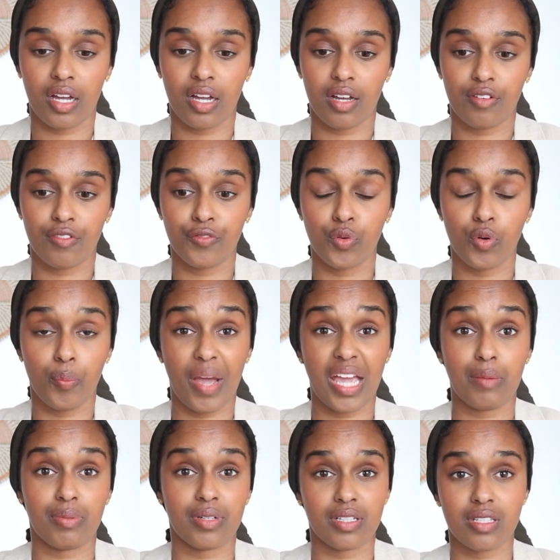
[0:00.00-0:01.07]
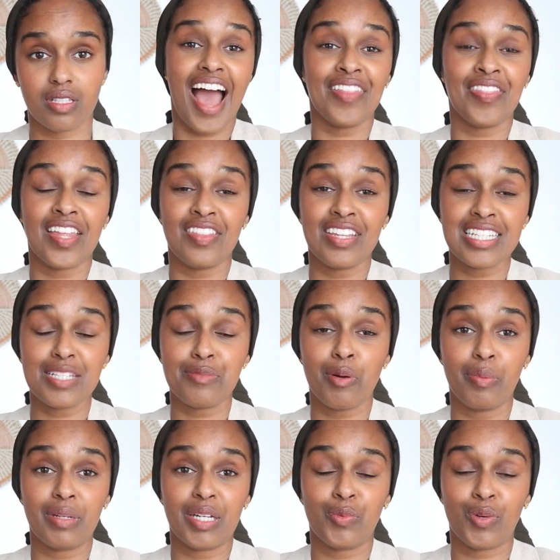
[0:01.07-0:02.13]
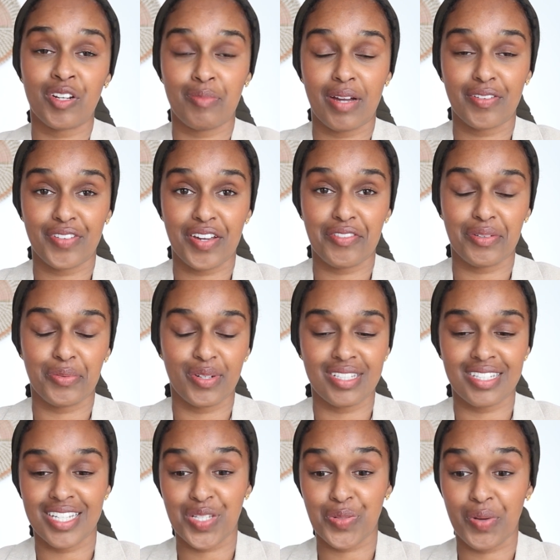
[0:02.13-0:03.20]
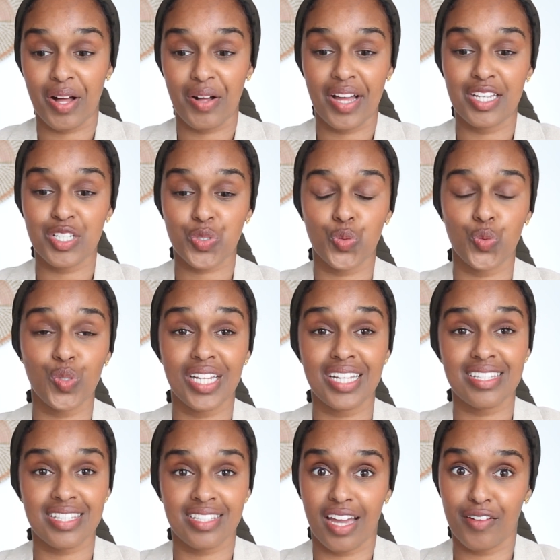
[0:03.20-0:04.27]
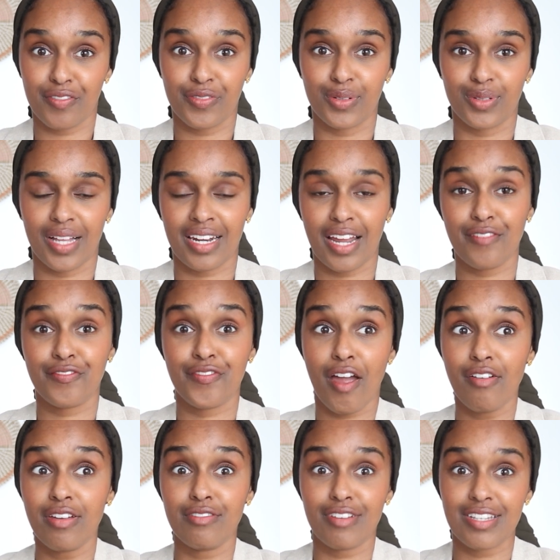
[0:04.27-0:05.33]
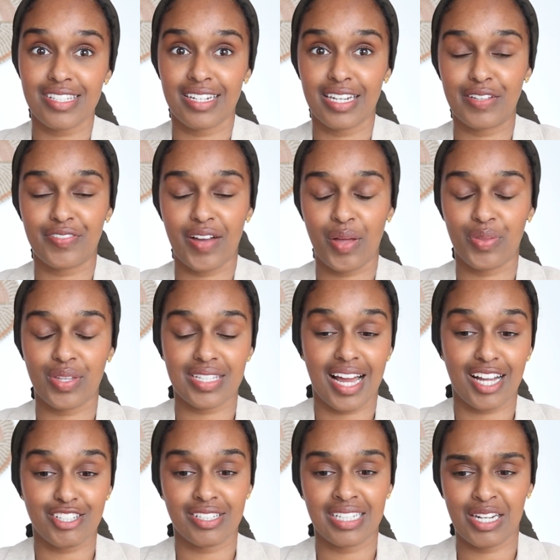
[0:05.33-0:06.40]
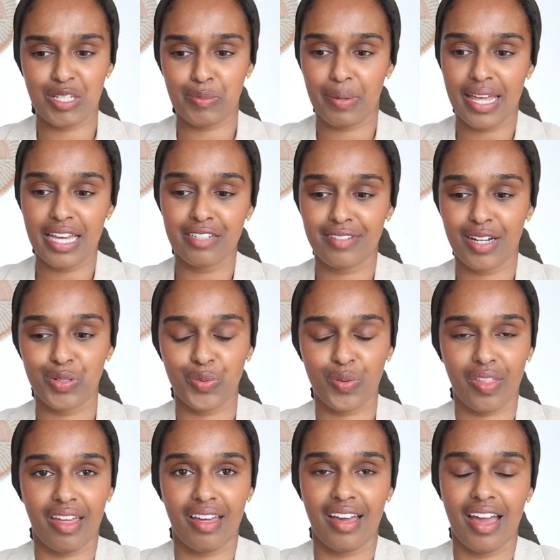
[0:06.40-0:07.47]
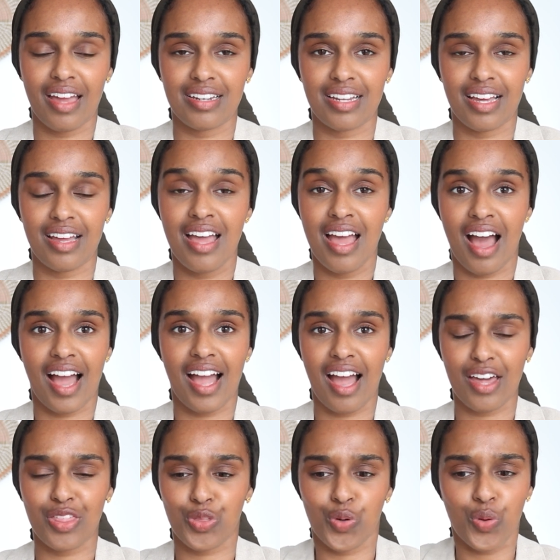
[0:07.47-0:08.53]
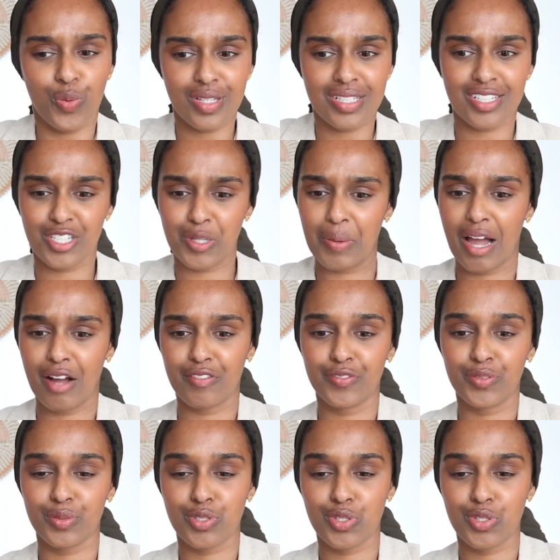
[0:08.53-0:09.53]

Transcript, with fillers: uh, for papers. And then this is probably one of my favorite ones as well and it's called Inciteful and I very recently found this actually and I was playing around with it and uh, I, I, thought oh, it was such a powerful